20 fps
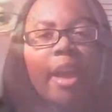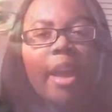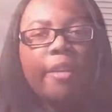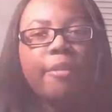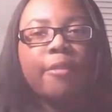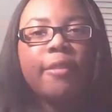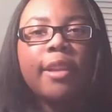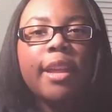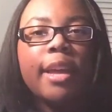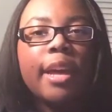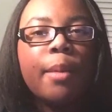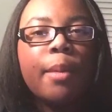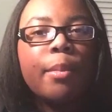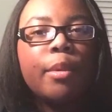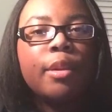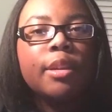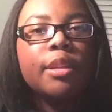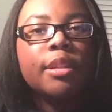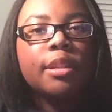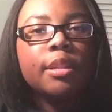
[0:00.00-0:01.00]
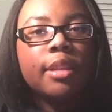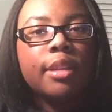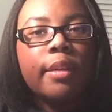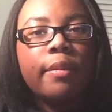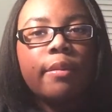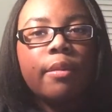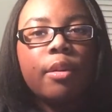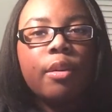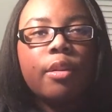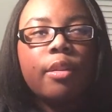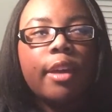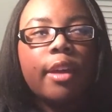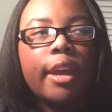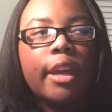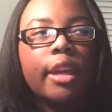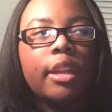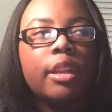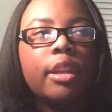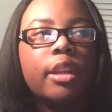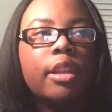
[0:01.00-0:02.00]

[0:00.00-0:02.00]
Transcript: I feel like I'm on the 7 or the 8.